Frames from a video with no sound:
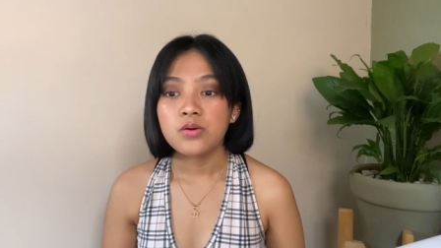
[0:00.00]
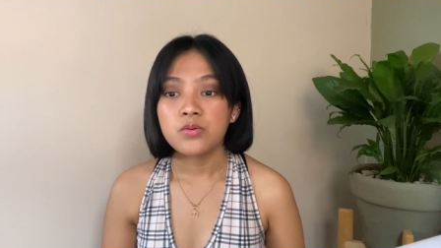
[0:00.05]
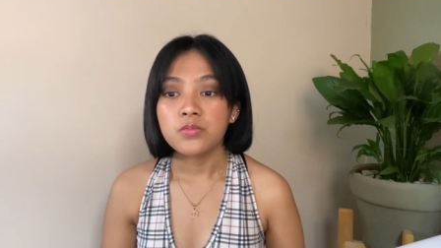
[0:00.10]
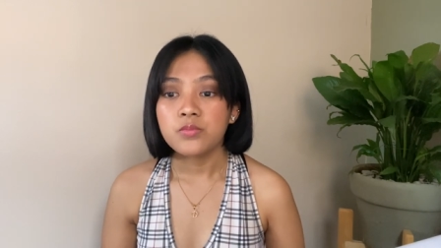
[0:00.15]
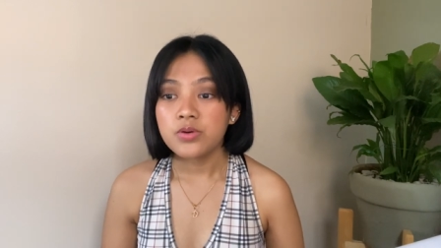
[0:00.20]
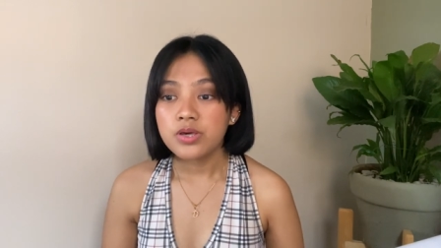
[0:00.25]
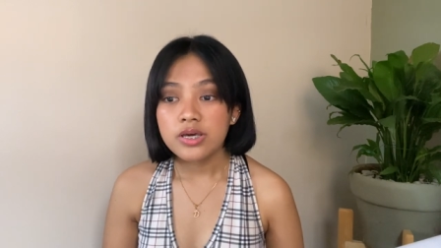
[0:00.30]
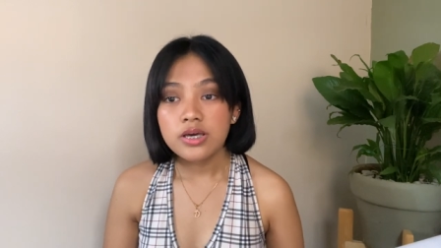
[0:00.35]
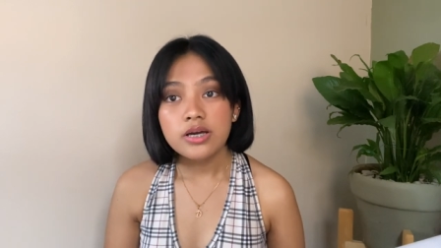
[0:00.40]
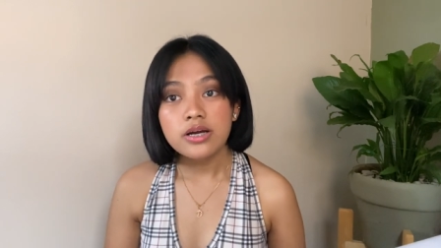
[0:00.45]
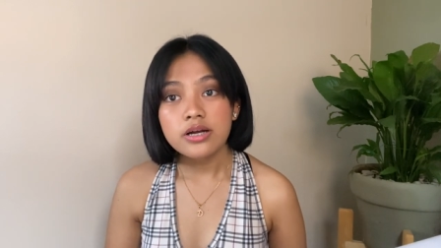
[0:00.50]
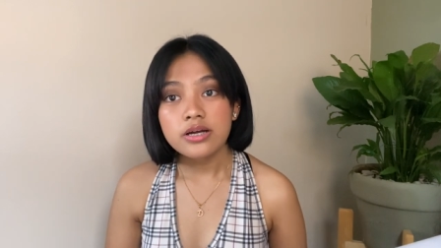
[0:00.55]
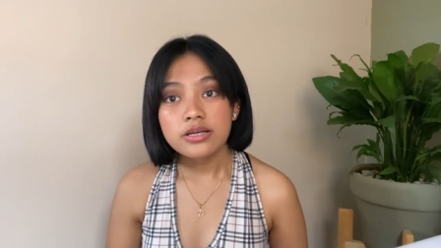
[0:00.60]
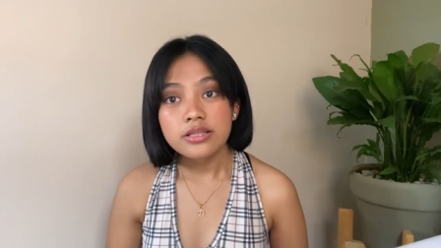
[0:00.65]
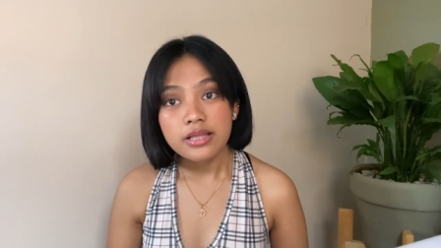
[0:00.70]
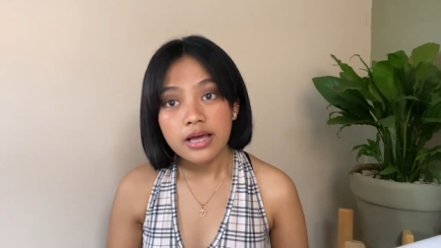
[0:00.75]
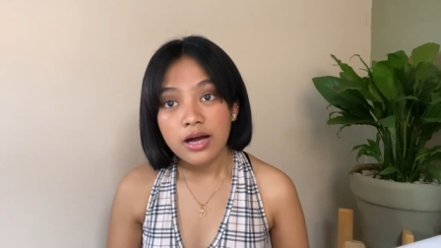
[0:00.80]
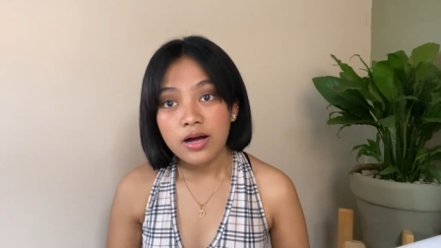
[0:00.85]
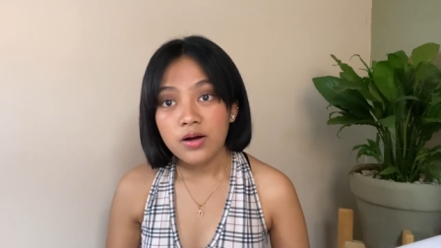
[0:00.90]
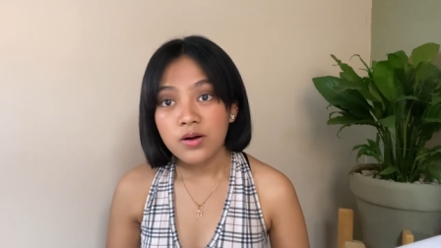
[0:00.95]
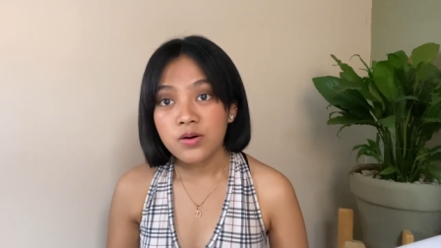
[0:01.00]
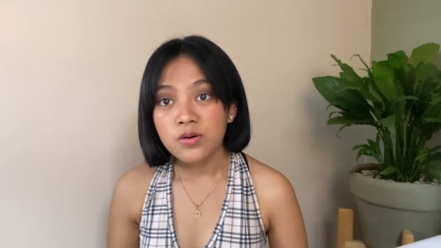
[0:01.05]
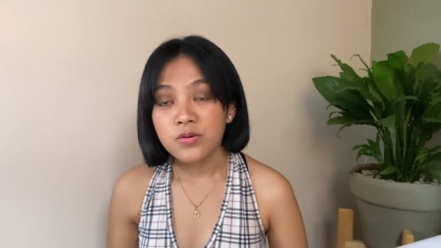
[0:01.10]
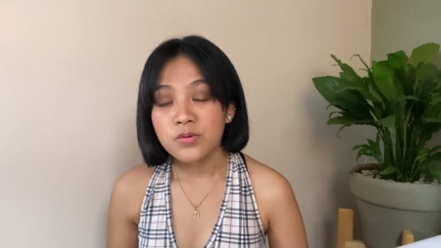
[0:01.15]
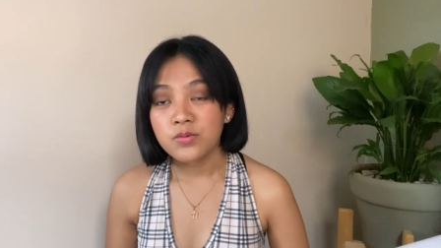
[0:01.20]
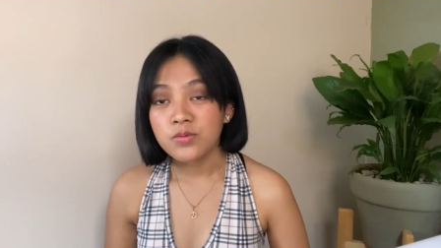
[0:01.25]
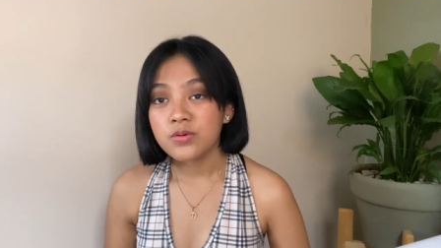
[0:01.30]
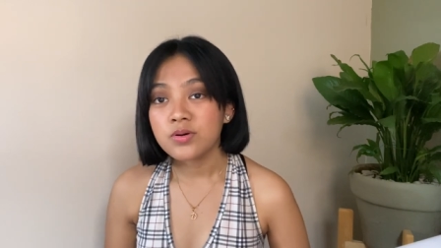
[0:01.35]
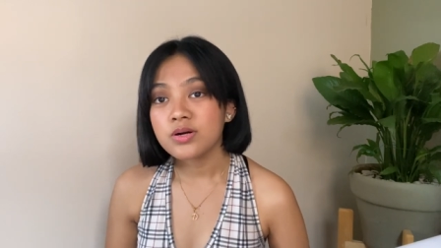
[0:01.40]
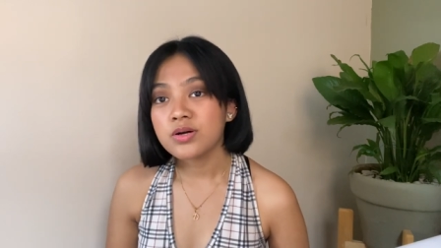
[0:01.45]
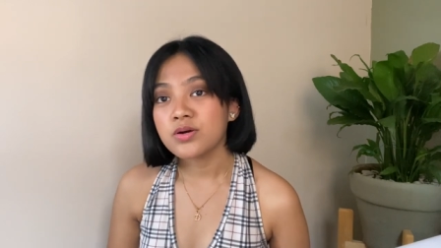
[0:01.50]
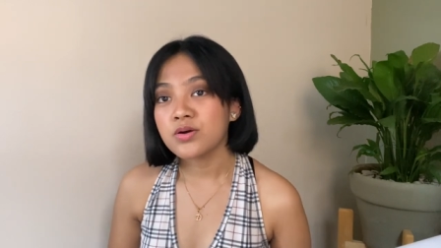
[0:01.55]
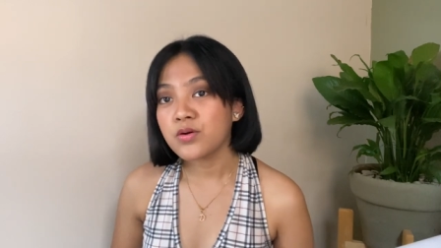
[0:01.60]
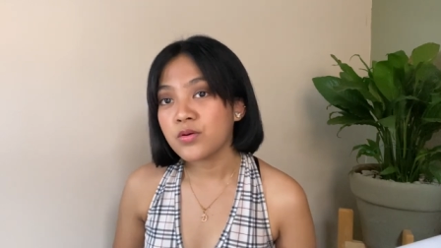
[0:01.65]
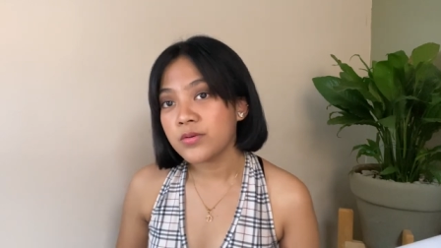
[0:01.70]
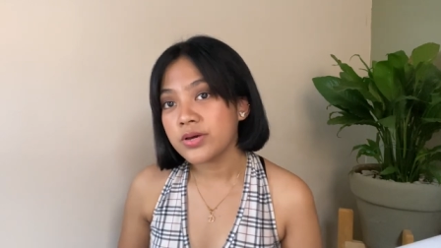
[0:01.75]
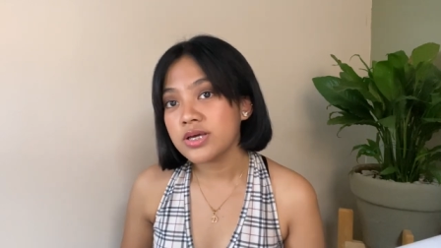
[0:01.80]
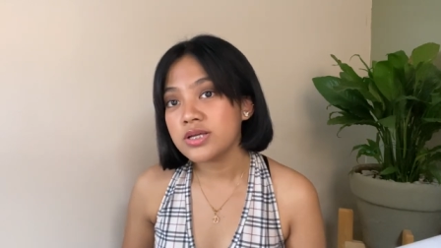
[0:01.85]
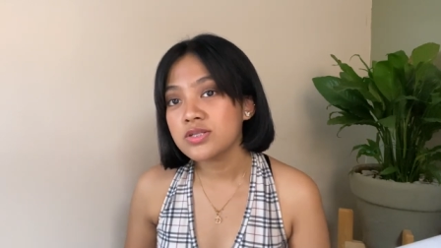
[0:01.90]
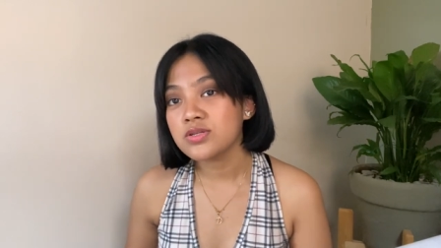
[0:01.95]
we are now
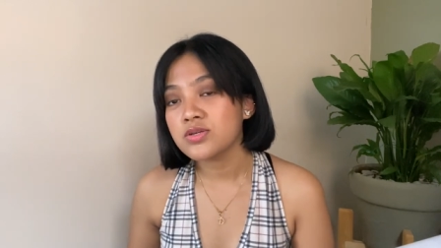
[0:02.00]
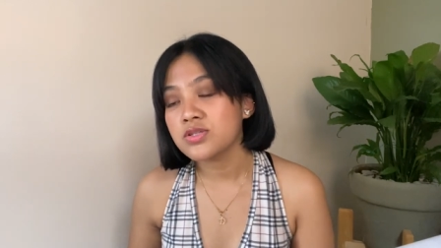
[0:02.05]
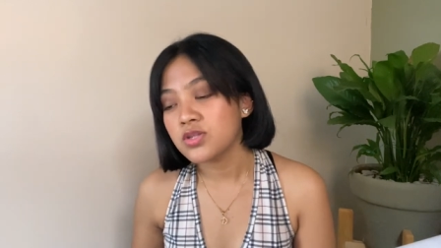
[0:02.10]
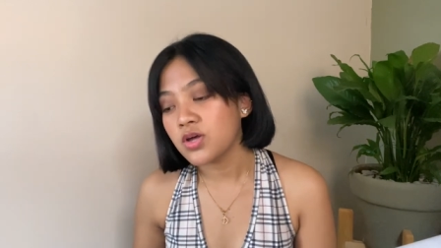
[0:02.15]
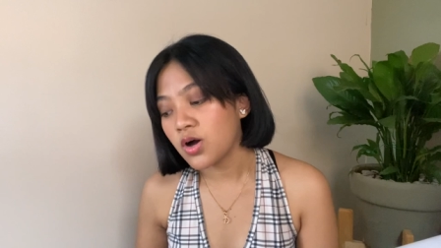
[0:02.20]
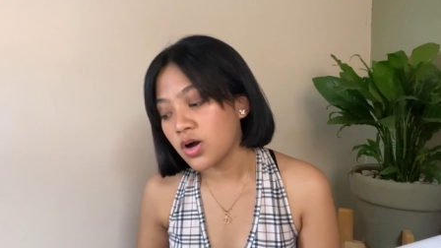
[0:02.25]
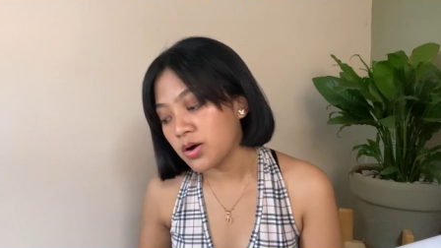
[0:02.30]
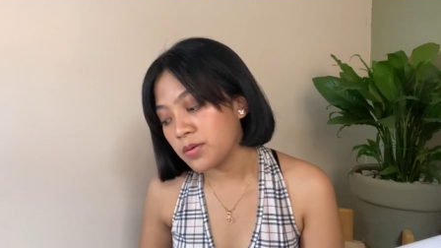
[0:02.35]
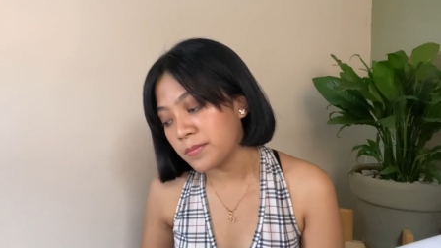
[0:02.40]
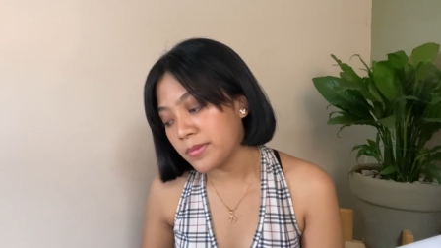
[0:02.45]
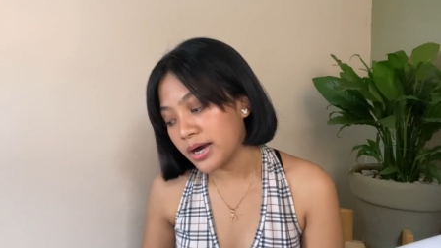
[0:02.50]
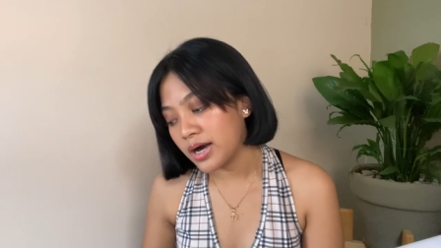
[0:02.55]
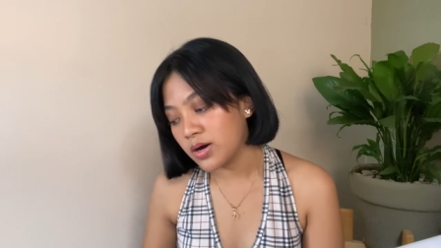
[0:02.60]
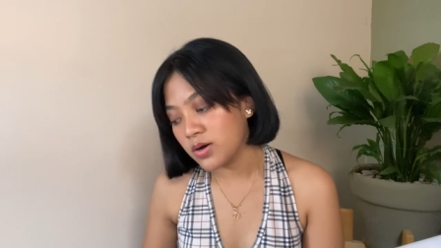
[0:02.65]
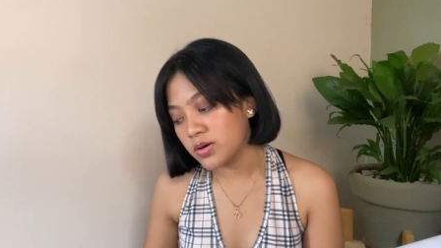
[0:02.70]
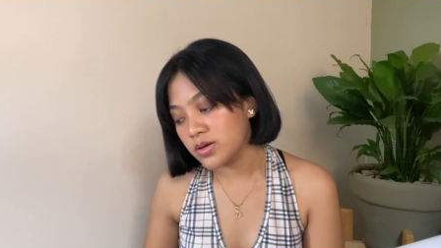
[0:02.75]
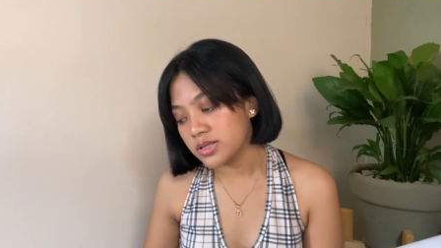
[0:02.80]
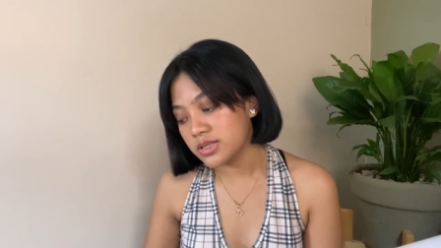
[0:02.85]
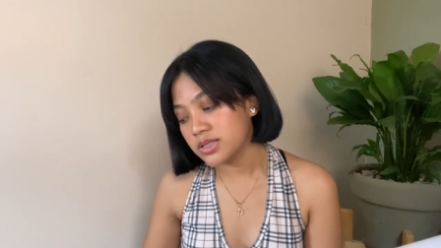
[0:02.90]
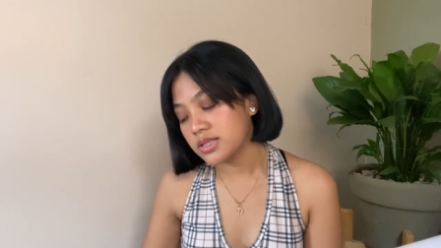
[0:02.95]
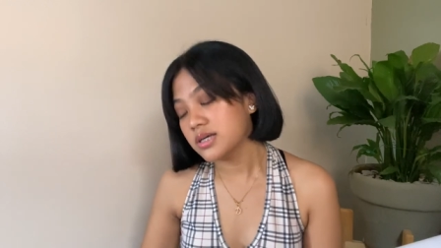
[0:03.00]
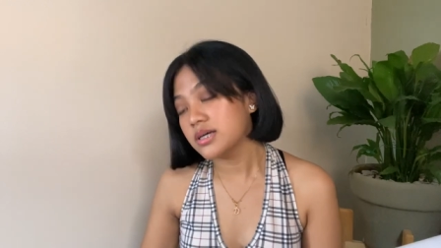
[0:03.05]
going to talk about